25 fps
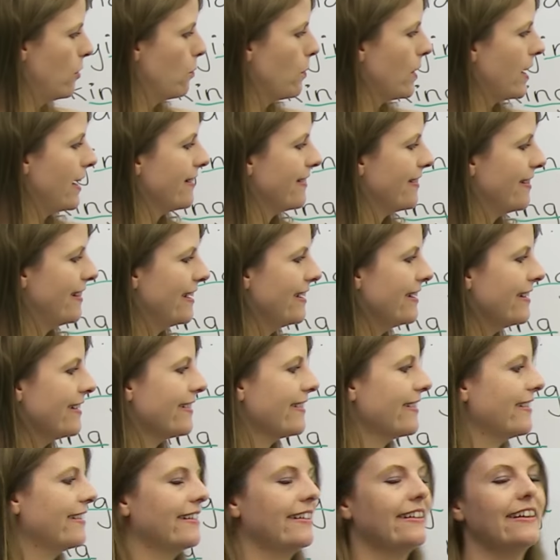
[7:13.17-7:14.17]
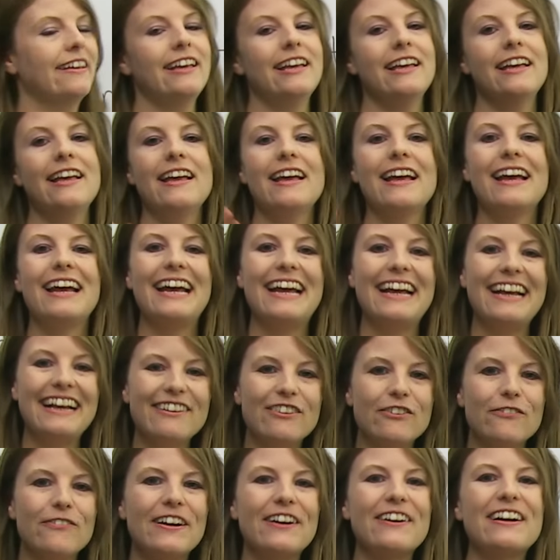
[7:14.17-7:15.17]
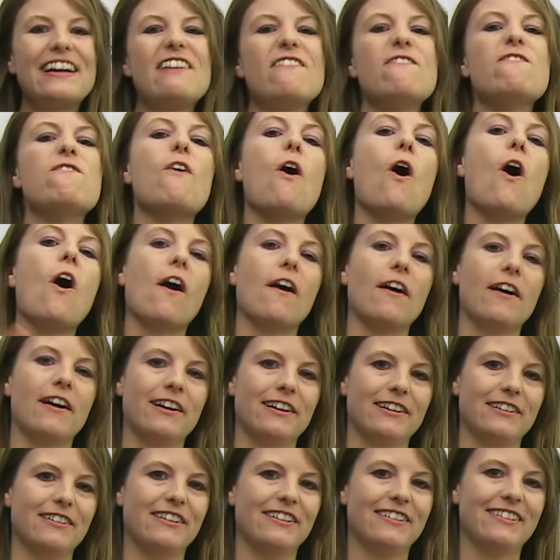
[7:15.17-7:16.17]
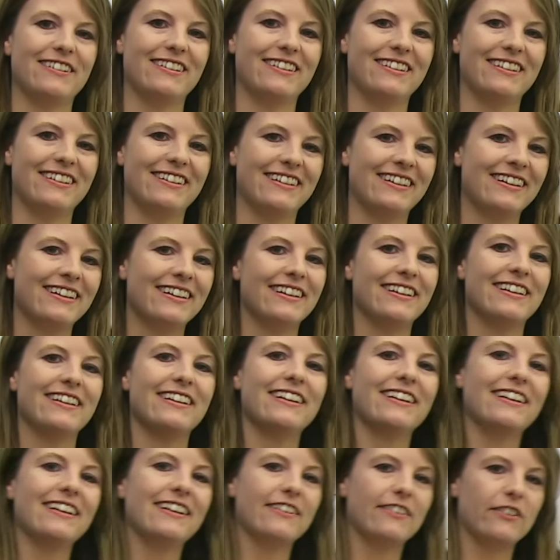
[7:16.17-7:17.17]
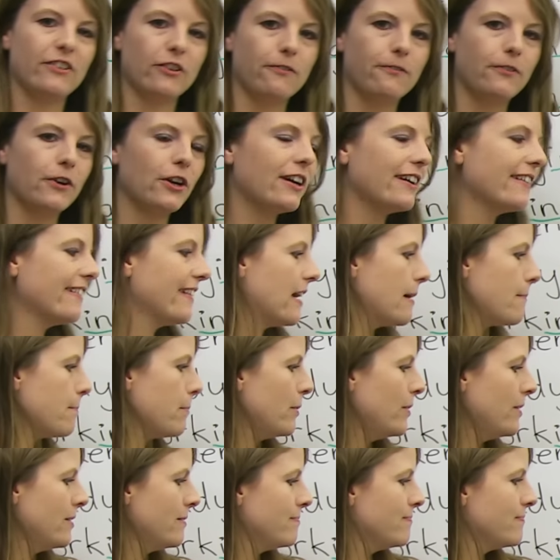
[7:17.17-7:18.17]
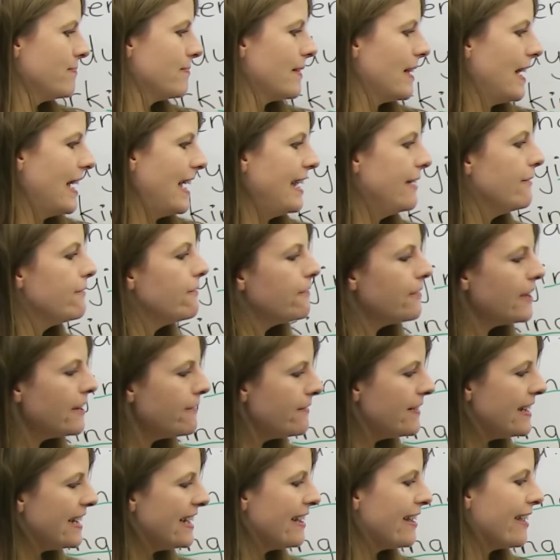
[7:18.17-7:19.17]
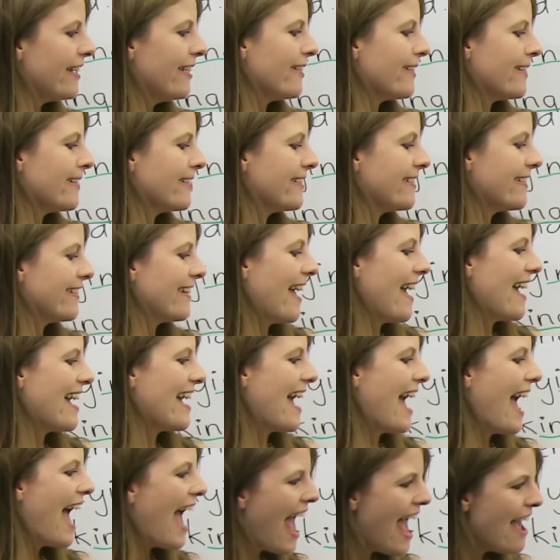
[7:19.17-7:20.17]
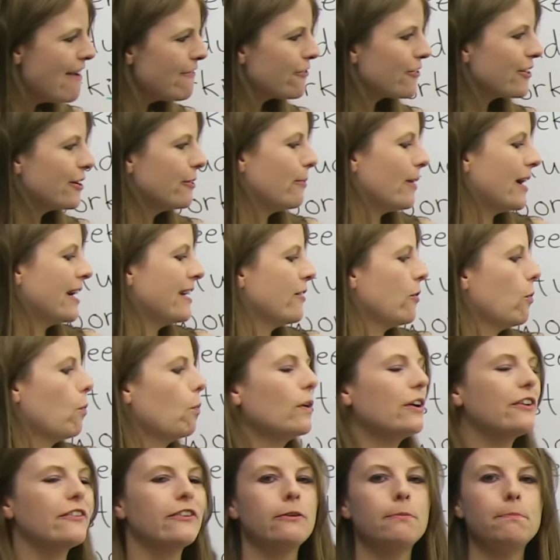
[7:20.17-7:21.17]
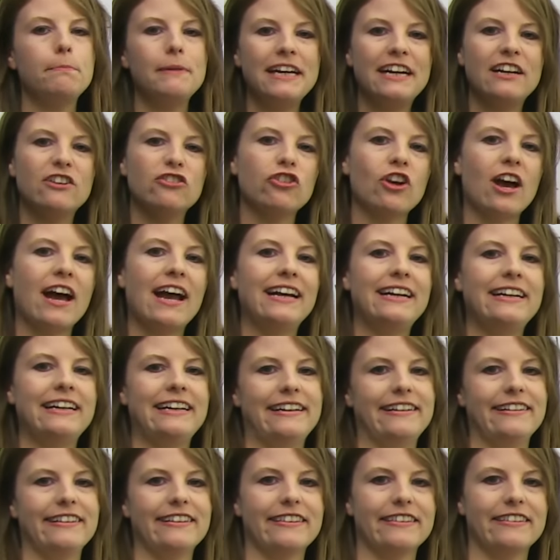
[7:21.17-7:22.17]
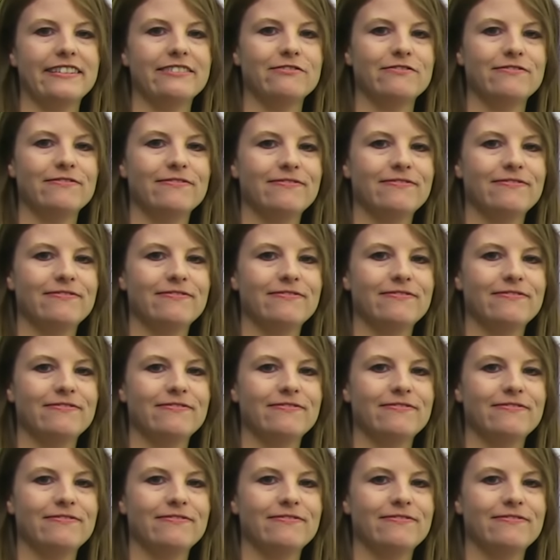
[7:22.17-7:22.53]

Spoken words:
whereas this is very far. So for example, in 50 years, everyone will speak Chinese.